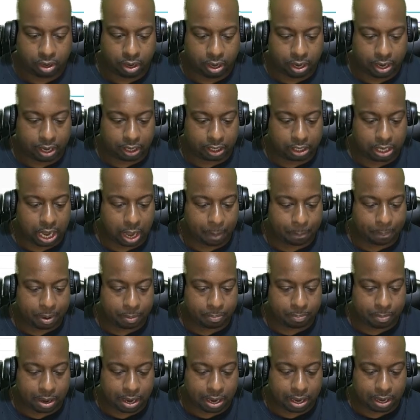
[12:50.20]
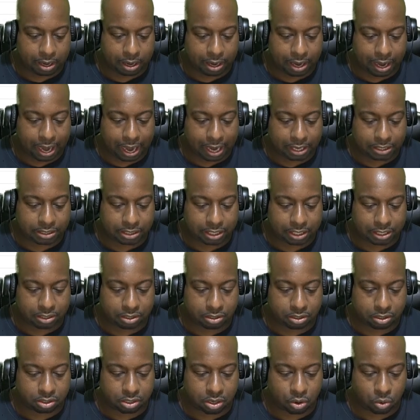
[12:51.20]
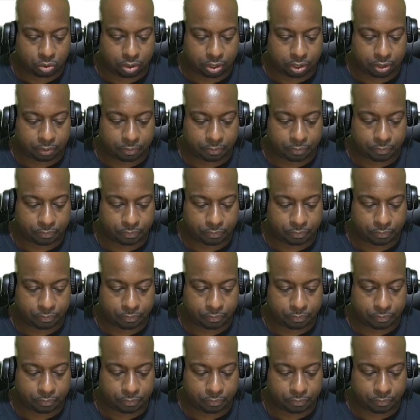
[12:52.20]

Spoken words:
and copy my access token.